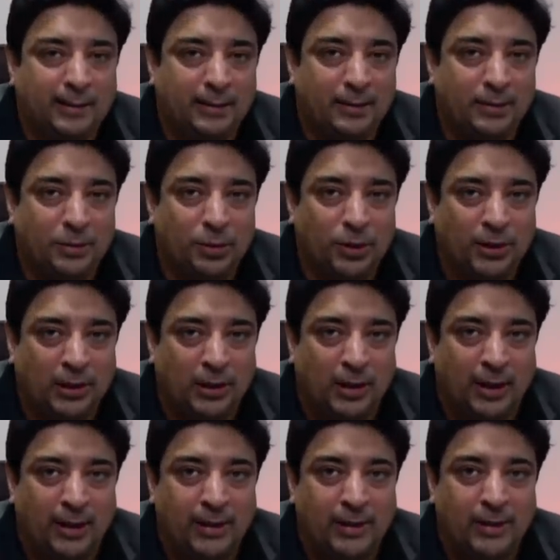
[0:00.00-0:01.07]
your
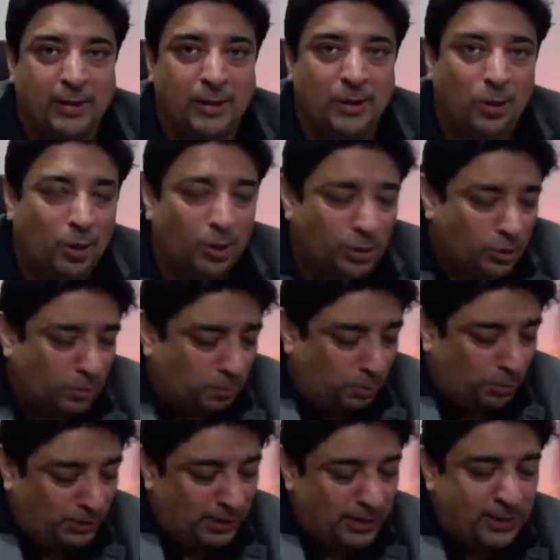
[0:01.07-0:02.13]
client or your
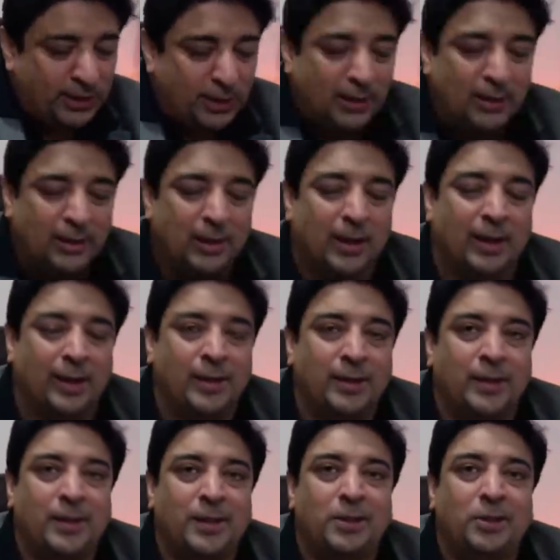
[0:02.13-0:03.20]
potential client
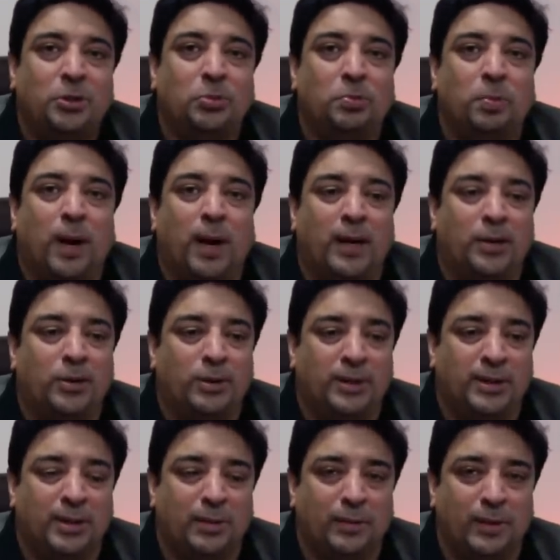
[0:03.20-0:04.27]
to buy your
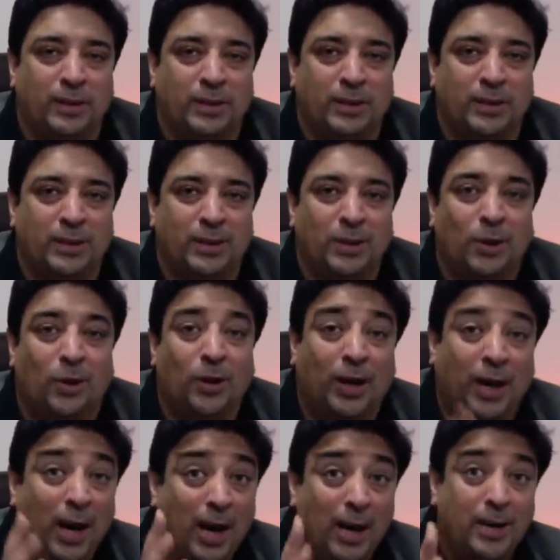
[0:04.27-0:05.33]
service or
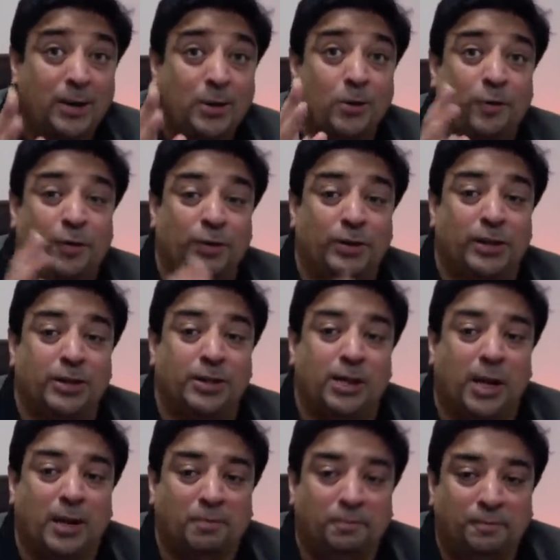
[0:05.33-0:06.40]
hire you for their
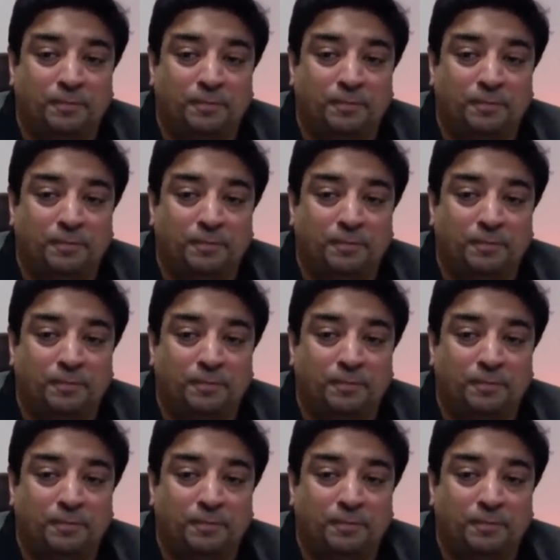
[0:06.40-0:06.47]
job?